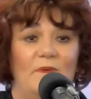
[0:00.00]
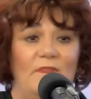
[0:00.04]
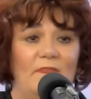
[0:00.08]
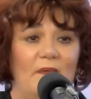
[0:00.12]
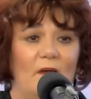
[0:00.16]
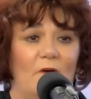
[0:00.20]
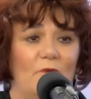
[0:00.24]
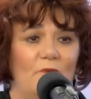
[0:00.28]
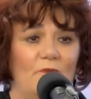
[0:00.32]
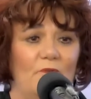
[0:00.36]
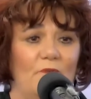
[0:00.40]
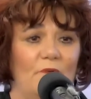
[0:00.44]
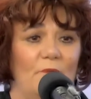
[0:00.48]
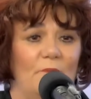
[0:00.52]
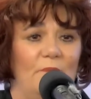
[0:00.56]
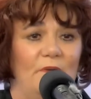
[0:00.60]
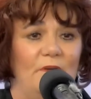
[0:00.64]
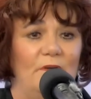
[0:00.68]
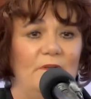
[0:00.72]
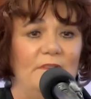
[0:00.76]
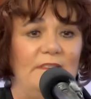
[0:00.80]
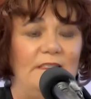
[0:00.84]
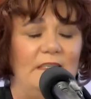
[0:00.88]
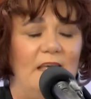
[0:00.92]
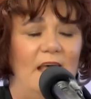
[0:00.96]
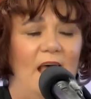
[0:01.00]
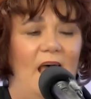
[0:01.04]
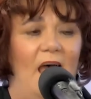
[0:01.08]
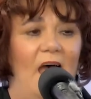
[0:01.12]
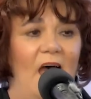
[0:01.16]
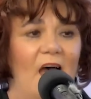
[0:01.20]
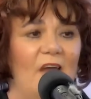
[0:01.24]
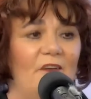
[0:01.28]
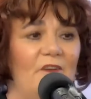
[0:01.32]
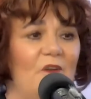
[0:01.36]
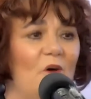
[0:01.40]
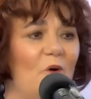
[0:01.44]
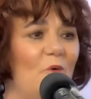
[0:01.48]
with elder abuse,
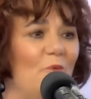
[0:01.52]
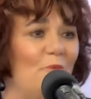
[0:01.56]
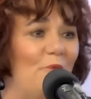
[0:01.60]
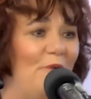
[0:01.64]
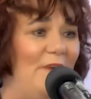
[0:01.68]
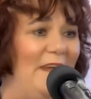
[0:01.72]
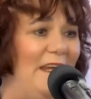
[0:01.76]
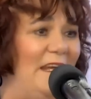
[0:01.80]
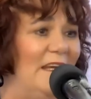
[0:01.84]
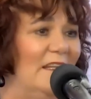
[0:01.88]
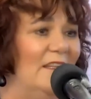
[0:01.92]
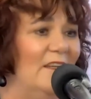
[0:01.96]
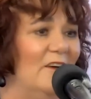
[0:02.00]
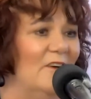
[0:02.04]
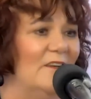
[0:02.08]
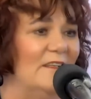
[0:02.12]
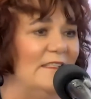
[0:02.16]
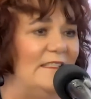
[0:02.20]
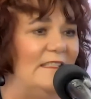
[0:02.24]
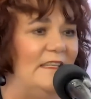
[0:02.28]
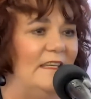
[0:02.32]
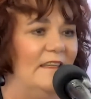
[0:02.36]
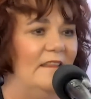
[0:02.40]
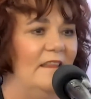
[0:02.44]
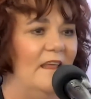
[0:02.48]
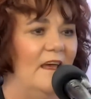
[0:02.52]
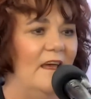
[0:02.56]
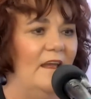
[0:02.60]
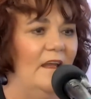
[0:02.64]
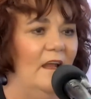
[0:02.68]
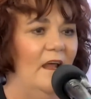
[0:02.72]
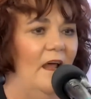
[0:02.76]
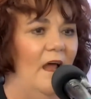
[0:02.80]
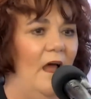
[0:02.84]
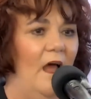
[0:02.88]
and not realising that,